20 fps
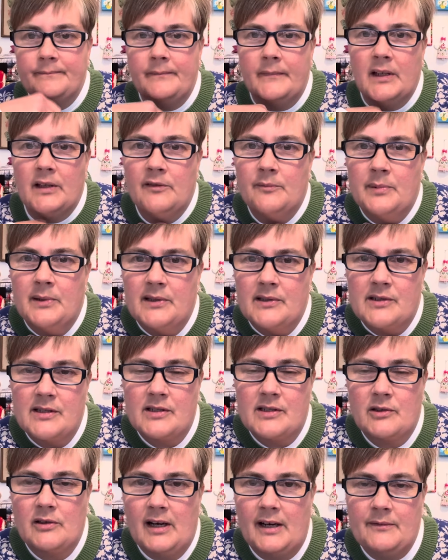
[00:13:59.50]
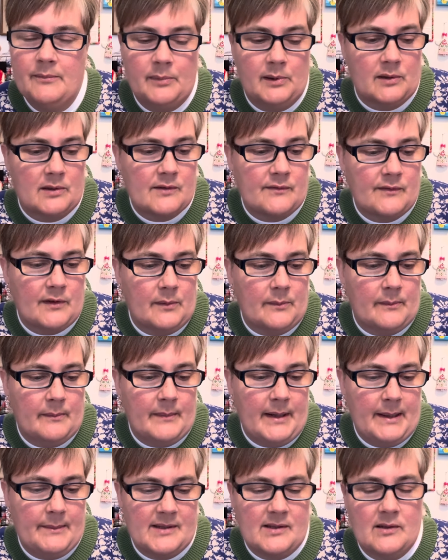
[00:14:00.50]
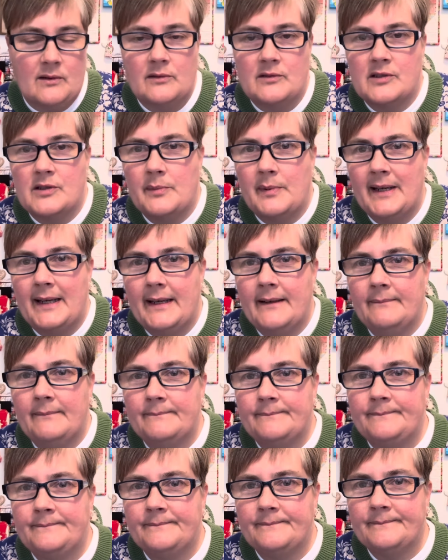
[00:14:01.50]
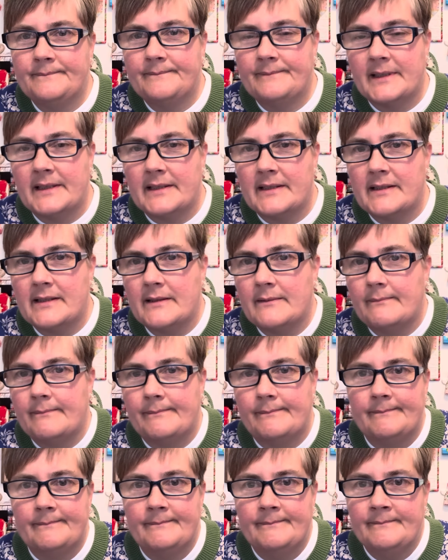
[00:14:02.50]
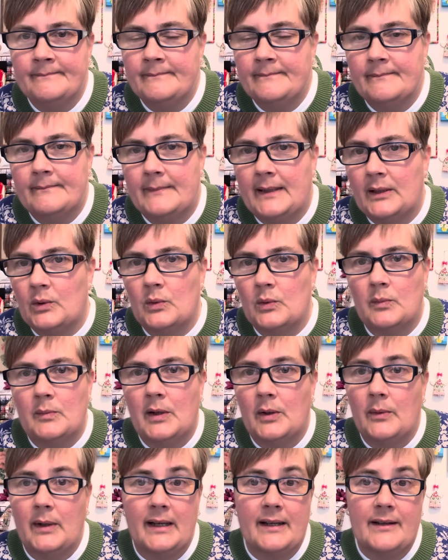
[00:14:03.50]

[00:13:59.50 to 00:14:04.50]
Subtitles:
I've purchased craft books from Amazon Japan. Just muddled my way